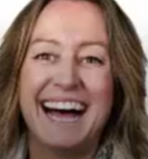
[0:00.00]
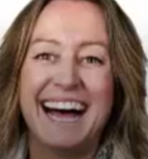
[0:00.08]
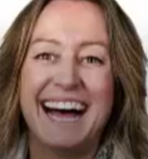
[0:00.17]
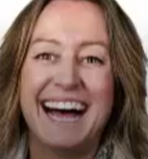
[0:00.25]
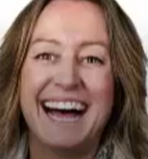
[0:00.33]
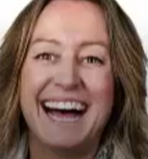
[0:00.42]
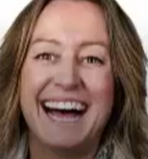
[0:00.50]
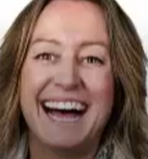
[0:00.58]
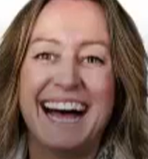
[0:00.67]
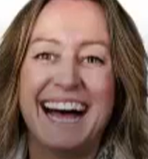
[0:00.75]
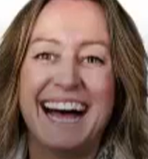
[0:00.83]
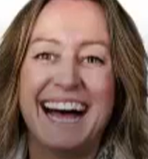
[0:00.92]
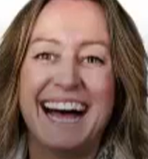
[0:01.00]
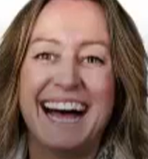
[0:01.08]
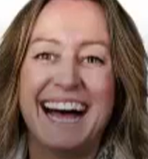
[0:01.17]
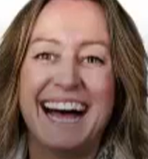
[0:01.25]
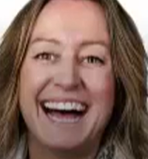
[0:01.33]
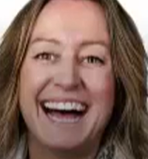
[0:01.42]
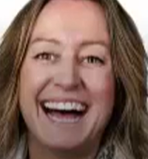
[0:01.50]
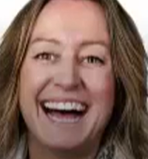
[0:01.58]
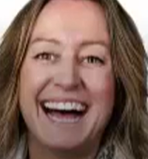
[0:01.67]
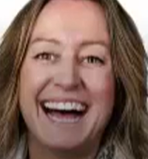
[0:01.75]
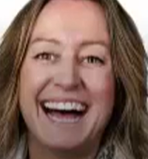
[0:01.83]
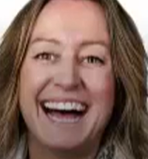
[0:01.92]

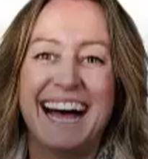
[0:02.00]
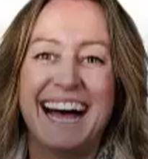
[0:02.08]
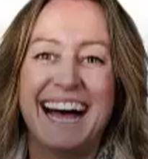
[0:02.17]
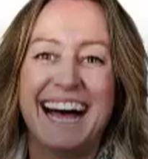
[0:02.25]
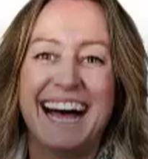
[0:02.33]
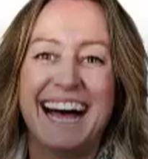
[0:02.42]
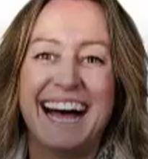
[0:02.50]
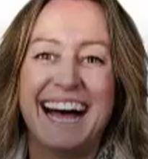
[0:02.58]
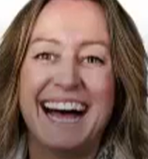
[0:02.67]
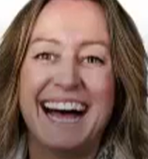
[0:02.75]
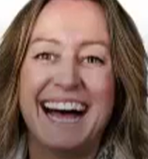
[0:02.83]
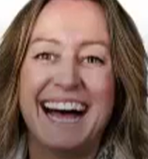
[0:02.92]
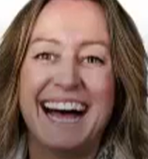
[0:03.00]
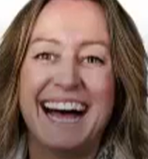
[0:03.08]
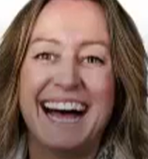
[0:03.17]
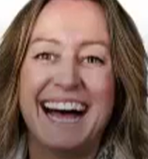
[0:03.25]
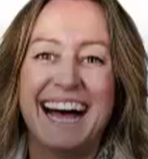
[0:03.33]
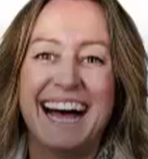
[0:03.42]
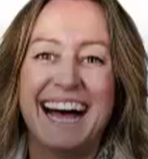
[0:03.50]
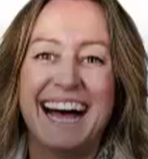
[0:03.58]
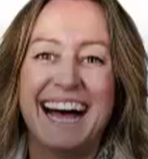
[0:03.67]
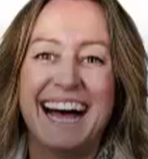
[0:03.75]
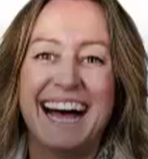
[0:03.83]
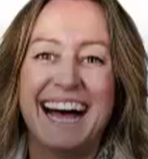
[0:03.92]

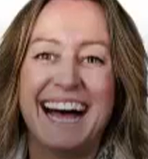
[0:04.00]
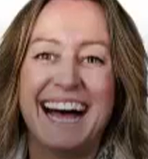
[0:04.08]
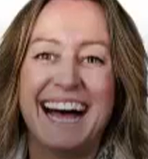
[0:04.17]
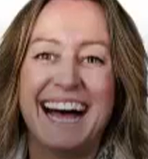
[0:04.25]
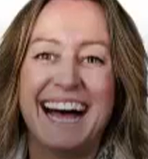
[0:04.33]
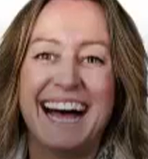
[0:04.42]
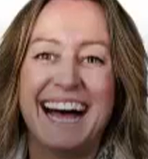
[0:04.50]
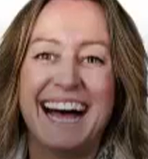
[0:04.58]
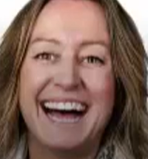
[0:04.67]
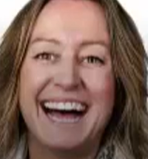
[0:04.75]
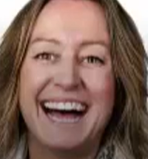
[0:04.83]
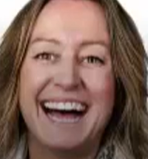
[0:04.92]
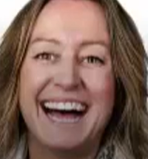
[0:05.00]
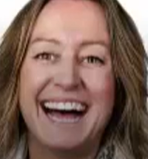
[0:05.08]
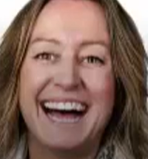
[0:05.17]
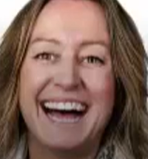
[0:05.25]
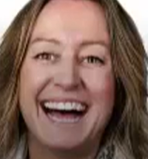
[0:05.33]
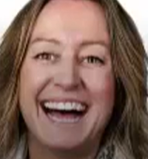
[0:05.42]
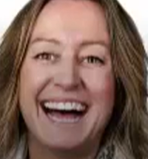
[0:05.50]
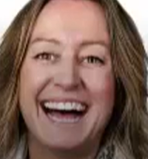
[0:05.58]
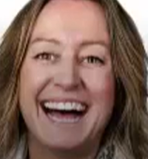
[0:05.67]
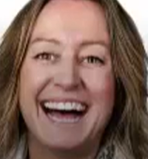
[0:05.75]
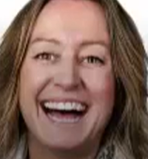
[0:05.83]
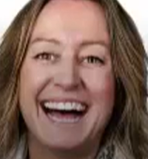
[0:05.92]

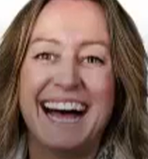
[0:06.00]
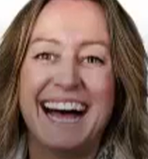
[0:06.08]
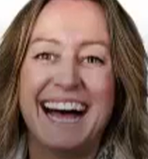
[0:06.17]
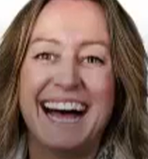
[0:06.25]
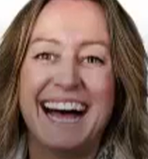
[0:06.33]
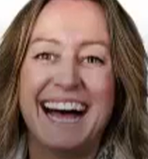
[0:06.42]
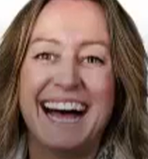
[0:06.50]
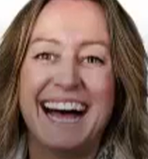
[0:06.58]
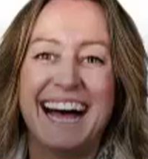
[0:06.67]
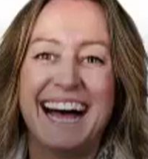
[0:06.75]
(no lip movement)